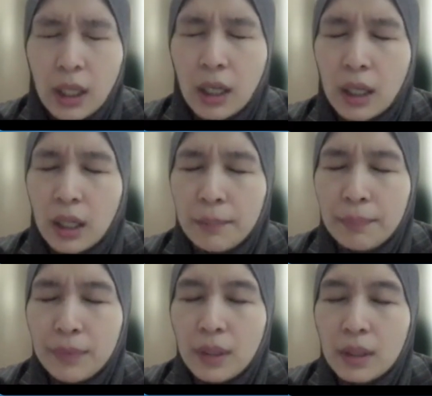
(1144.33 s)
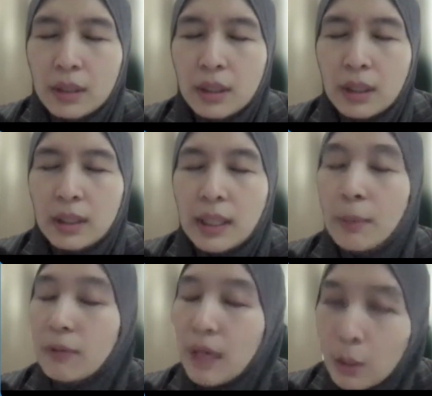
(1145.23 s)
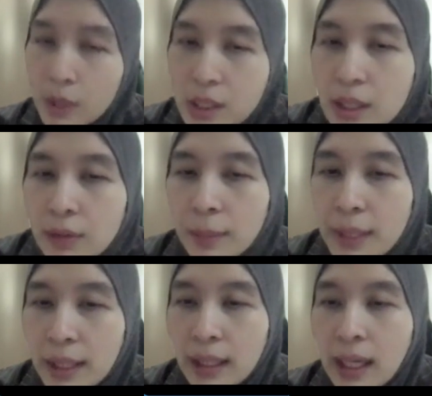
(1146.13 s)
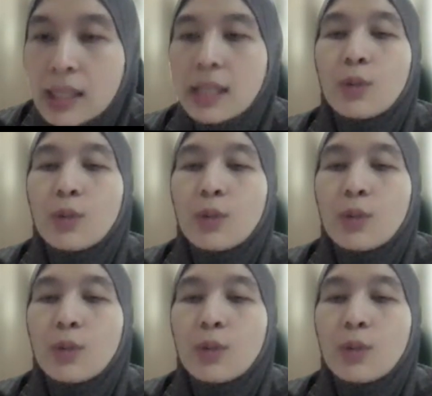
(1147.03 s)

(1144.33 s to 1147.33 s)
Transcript: the number of hours that Ramadan lasts,